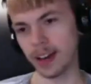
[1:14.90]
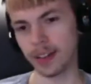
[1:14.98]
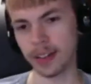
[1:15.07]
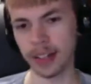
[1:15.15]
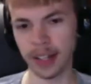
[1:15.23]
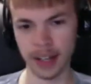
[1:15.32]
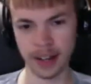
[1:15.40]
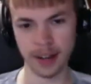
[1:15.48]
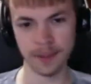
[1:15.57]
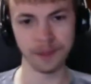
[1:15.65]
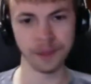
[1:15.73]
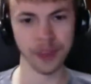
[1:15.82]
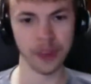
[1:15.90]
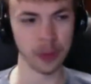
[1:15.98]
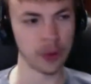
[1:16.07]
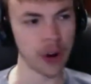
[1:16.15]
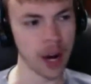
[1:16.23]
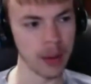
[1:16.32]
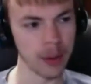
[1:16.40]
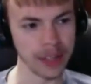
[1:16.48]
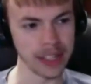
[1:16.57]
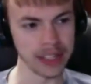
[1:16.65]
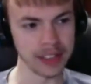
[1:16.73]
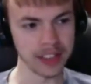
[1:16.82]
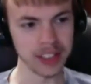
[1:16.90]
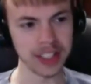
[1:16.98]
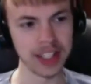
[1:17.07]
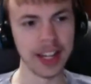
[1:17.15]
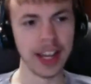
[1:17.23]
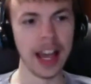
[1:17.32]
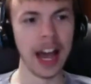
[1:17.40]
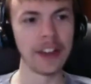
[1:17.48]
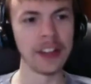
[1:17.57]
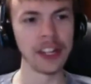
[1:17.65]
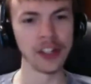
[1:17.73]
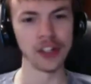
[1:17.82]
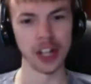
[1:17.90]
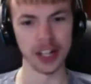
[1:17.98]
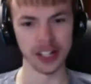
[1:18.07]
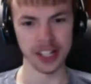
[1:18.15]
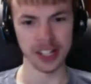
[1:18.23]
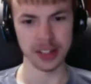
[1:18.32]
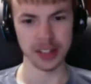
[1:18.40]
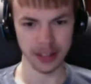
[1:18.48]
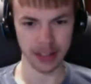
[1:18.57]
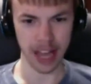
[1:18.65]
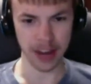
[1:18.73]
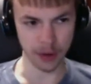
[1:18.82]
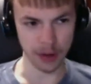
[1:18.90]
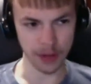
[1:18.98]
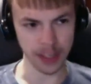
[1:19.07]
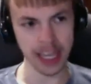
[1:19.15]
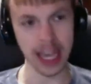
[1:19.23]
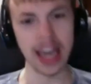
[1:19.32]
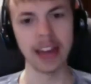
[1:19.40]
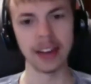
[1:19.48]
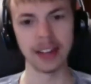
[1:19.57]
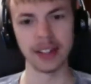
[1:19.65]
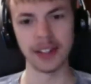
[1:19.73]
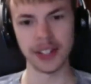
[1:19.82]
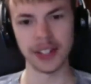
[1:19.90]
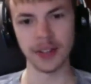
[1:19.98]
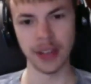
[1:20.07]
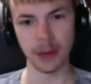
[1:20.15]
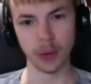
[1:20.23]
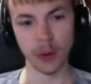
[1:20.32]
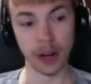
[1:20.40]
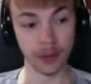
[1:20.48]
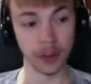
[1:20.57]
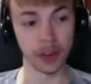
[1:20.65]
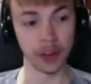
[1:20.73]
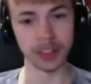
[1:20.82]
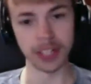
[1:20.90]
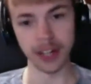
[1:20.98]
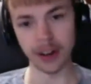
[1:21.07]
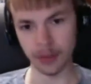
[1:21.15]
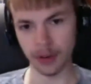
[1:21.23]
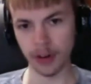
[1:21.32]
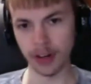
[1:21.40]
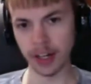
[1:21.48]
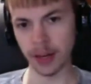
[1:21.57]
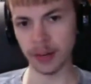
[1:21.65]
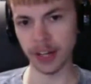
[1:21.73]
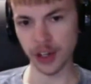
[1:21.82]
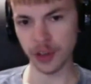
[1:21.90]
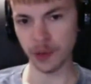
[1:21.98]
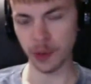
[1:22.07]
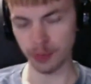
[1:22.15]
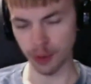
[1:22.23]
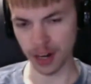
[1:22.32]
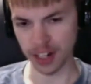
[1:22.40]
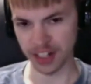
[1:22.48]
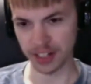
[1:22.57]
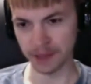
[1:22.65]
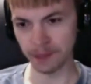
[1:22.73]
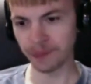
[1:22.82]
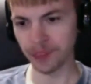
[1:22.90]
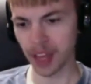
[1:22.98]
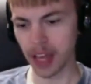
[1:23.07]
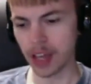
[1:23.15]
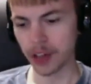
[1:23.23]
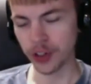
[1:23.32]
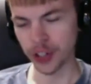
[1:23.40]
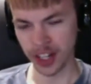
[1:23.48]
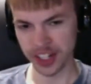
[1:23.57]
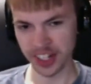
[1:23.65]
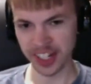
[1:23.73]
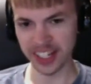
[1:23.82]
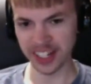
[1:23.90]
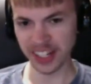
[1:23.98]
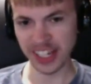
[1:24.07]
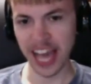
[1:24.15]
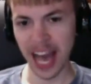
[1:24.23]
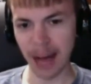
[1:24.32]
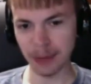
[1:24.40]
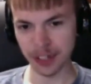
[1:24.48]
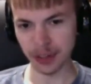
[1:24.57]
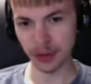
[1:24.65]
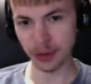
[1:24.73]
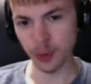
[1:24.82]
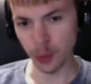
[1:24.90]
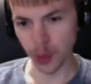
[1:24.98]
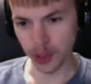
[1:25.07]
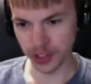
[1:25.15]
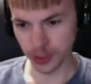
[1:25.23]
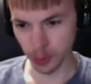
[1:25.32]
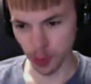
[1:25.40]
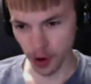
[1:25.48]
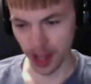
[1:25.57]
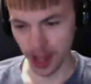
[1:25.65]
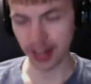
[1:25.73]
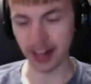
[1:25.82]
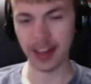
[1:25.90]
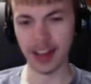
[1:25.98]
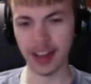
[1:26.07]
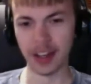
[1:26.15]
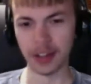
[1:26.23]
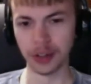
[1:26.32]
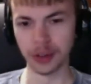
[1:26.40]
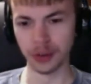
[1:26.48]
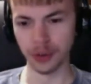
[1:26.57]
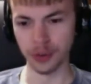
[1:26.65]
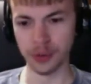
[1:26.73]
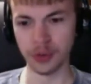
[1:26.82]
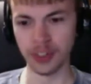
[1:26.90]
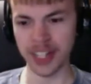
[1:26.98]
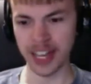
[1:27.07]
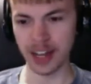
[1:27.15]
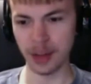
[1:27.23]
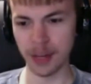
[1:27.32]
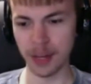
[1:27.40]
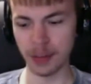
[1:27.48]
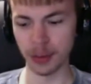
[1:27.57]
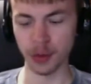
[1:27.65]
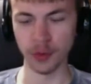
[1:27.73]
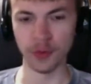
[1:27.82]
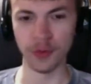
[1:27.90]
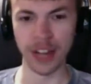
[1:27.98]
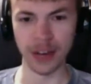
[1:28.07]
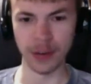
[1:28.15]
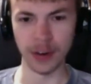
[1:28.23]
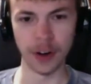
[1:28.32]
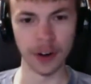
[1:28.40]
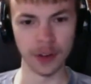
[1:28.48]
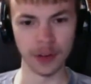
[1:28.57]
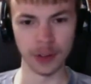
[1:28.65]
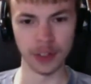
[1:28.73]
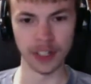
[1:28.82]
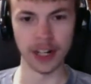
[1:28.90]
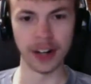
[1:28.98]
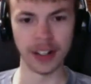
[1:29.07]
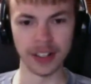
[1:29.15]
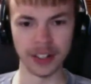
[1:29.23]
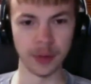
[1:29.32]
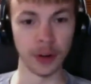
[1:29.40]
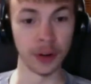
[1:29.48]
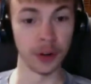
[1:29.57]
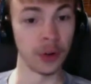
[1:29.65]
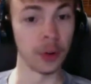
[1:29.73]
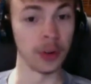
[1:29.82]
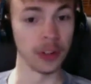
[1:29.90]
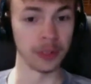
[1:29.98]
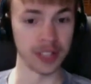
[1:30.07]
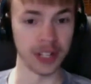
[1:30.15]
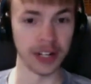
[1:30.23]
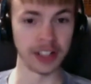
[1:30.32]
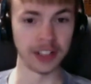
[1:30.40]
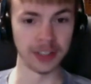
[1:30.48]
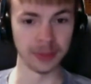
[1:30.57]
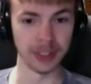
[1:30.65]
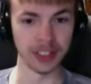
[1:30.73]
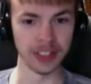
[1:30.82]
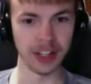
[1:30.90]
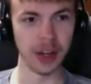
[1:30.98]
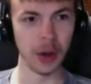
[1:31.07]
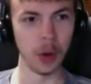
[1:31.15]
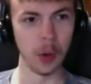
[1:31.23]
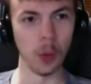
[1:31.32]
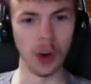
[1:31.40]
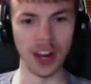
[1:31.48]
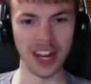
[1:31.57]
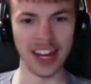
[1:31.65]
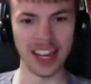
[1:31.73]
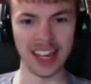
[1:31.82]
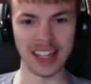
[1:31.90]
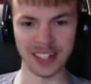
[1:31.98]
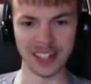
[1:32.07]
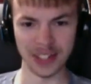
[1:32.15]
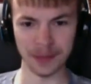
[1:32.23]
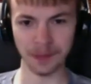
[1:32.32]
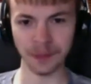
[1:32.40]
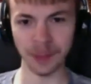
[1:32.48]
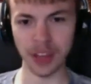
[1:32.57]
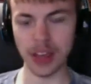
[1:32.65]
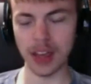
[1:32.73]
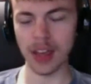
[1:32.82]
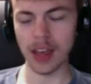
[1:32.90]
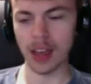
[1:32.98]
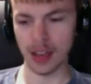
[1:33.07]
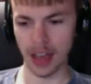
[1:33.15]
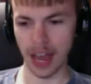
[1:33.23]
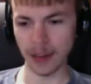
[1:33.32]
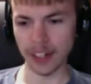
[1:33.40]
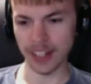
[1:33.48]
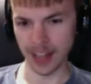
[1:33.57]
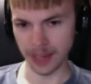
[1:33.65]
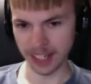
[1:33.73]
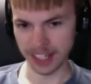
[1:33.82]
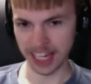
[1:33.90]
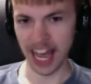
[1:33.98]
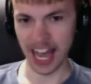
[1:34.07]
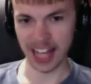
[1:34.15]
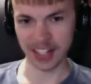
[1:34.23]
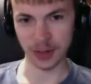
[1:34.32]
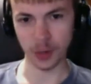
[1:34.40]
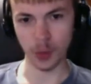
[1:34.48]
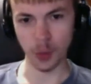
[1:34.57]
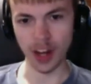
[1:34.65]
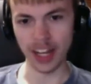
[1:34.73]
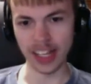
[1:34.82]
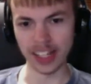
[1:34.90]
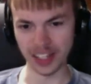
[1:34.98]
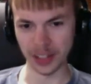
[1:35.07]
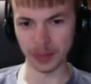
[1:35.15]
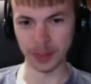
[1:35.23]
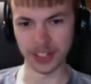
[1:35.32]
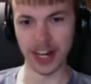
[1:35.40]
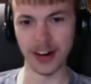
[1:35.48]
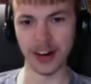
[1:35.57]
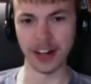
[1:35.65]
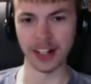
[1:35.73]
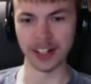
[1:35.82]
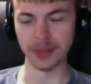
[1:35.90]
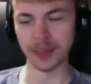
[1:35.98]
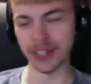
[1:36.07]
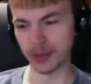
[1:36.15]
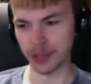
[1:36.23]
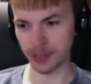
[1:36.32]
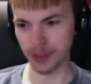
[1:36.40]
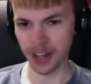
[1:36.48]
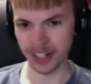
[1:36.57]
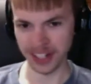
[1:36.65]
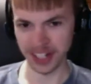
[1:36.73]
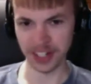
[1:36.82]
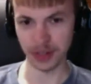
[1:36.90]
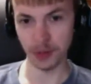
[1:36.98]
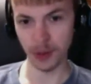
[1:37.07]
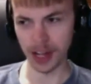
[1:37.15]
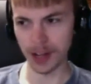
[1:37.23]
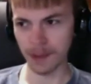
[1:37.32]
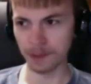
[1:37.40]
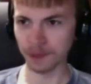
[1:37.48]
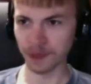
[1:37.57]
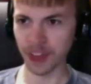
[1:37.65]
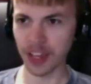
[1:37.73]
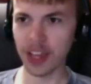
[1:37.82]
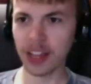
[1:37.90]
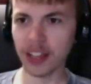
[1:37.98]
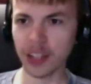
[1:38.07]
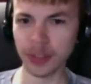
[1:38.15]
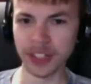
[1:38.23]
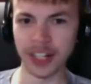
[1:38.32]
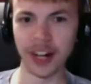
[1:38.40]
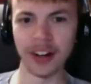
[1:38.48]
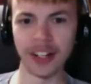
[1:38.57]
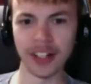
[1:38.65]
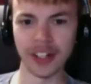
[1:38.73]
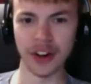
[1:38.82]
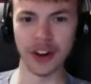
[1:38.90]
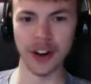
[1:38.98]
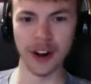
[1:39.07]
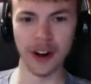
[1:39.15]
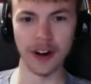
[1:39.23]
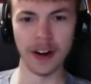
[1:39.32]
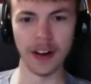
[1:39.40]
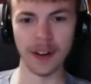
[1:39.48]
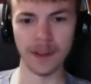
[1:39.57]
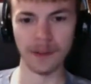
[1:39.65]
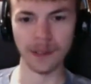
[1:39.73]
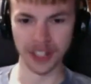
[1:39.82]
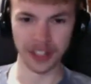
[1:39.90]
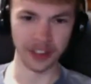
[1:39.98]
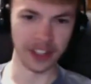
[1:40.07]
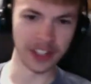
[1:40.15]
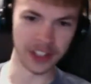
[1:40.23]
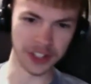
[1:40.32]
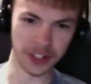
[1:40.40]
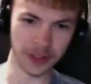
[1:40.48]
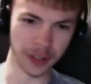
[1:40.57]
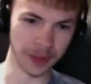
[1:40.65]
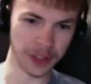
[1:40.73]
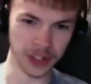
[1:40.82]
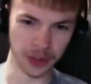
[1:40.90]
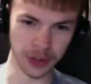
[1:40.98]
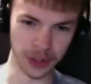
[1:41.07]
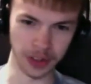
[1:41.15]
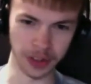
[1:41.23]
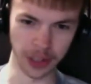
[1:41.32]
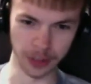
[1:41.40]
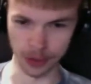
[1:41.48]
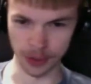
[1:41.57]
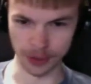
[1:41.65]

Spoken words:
The problem is, I think Johnson, out of all the candidates that were running for the Libertarian Party nomination for president, Johnson is the absolute worst one to tell people who've never heard of libertarianism or don't know what libertarianism is, what it is. Every time he's asked, what is libertarianism, his response is, well, libertarians are fiscally conservative and socially liberal.